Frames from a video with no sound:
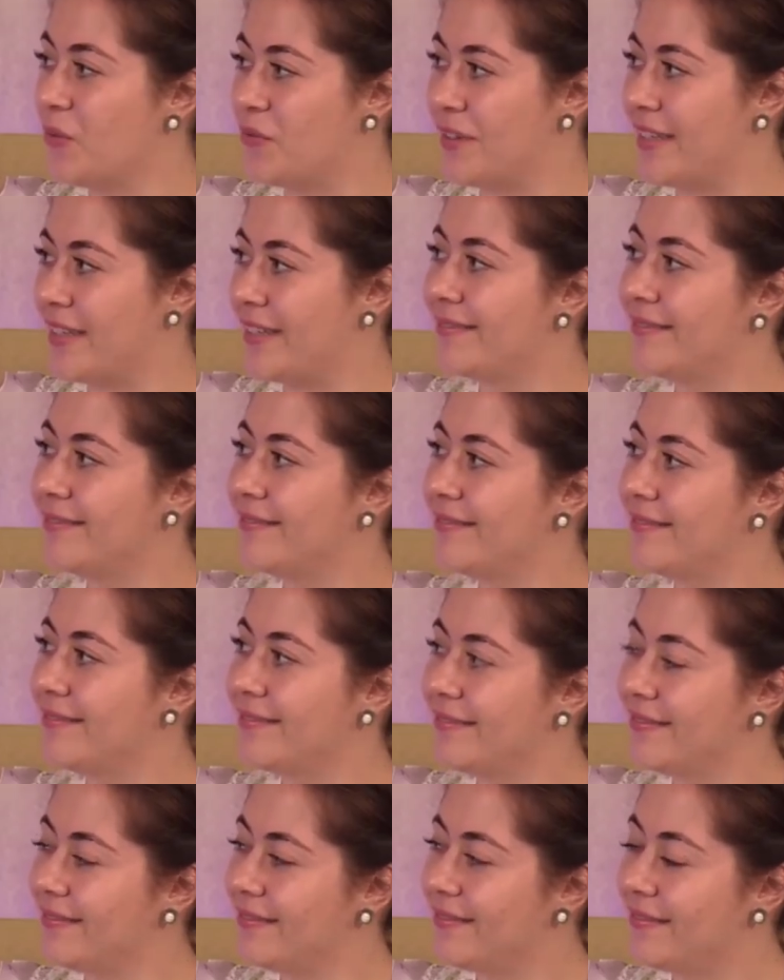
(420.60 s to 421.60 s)
of it
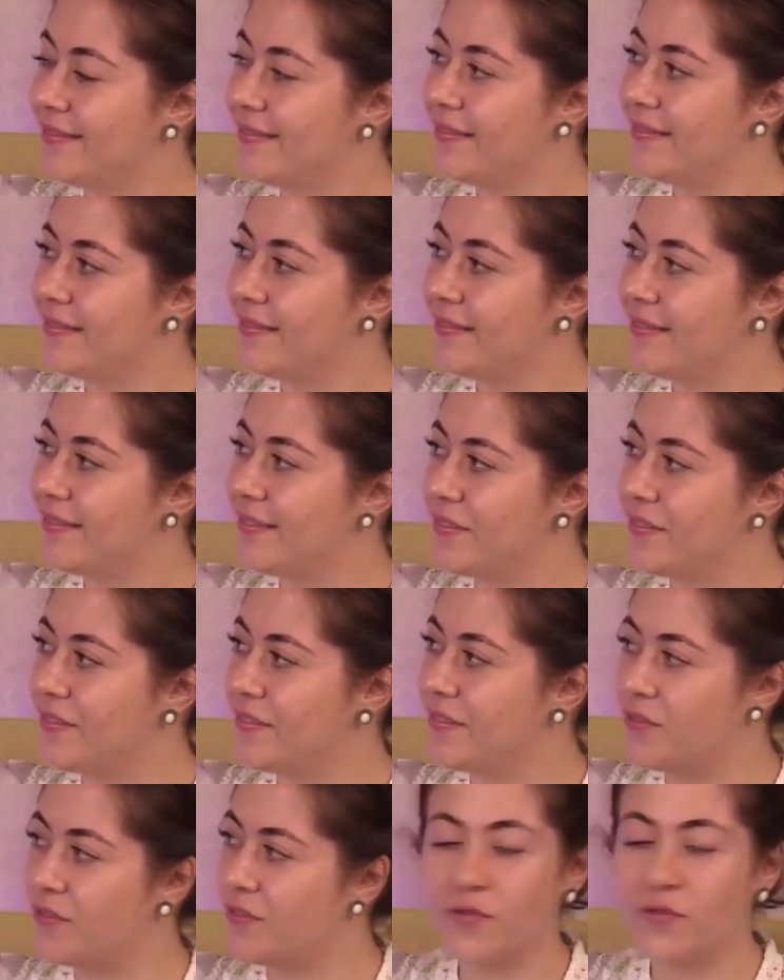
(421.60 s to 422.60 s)
if
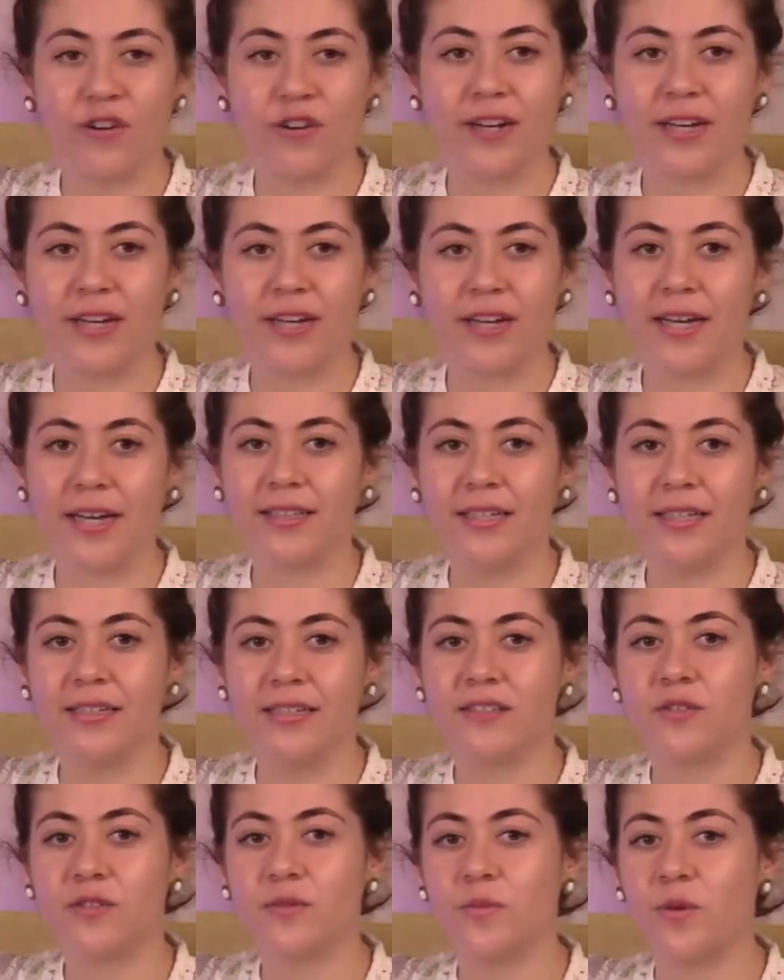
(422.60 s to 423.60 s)
you forget that it's
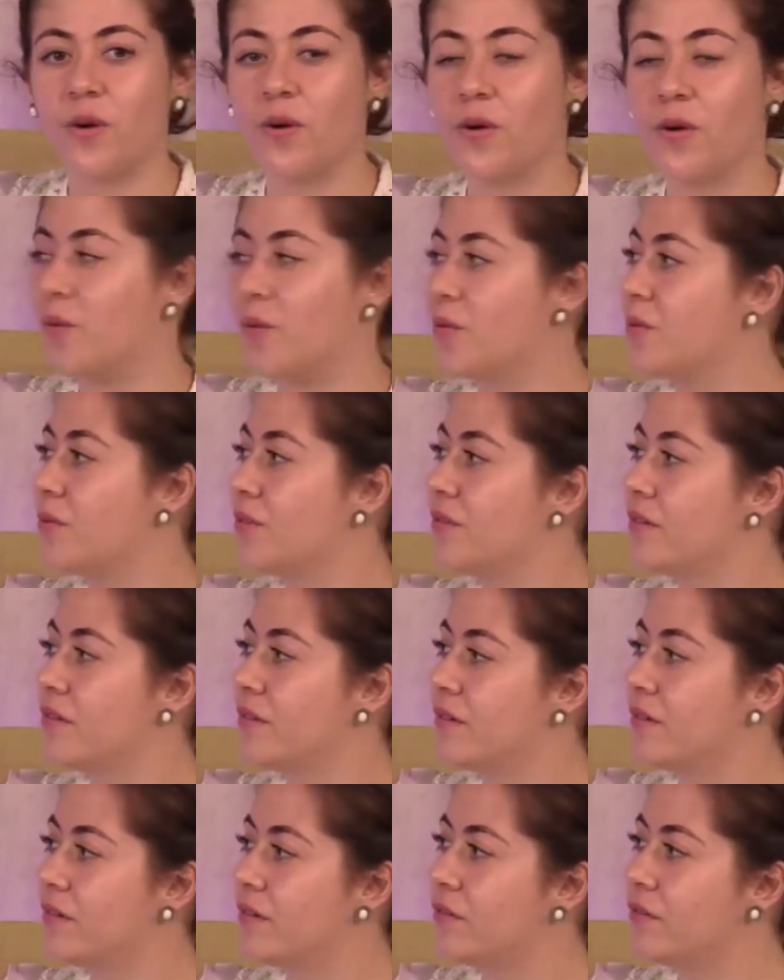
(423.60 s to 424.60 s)
tomorrow
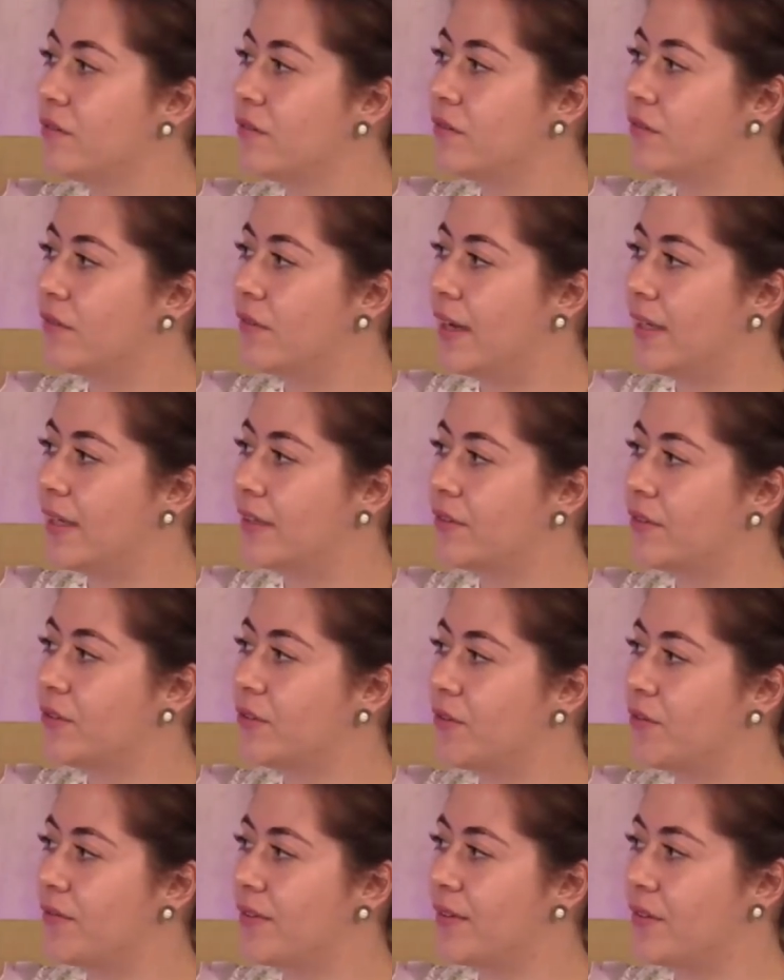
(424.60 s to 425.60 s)
what do
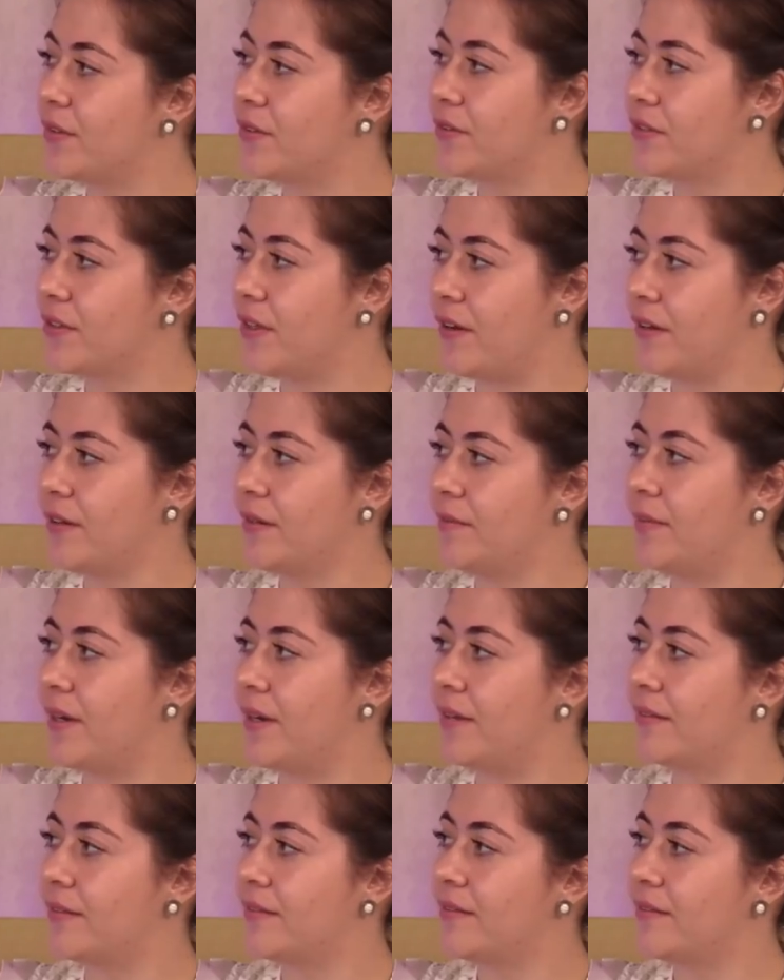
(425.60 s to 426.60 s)
you feel to talk
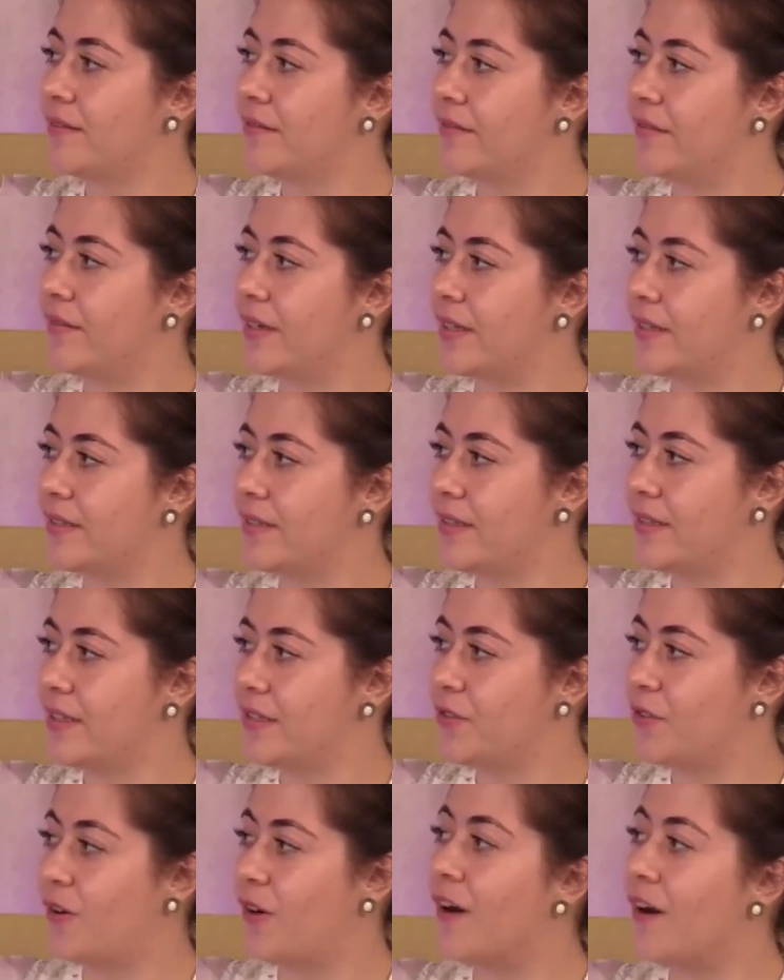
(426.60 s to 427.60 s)
about what's
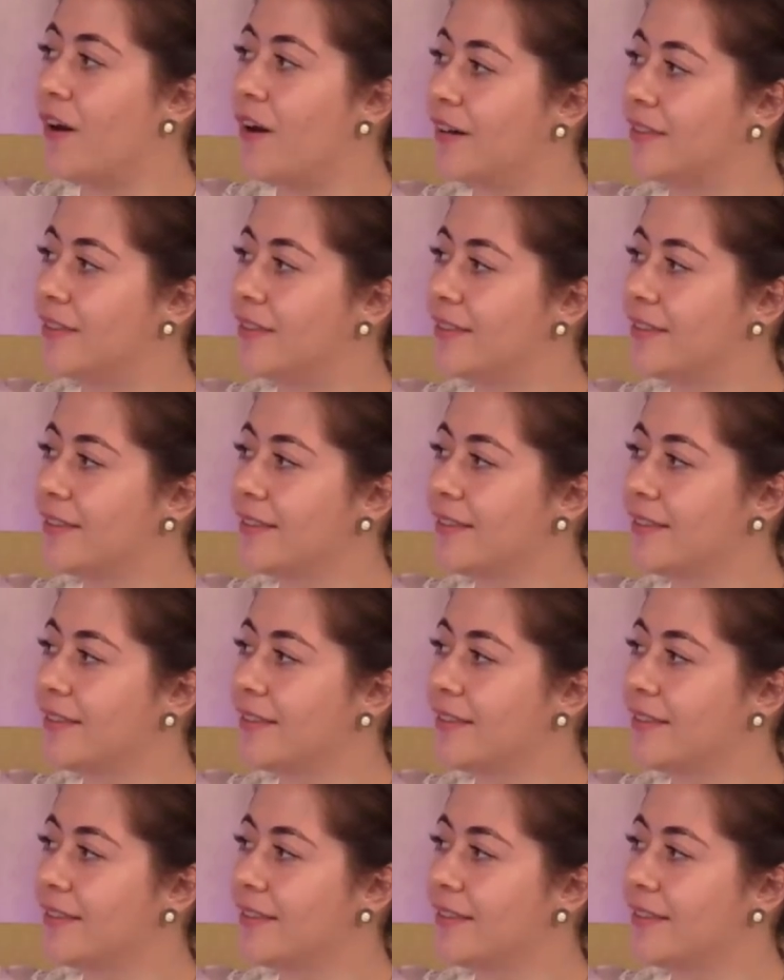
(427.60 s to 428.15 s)
in your heart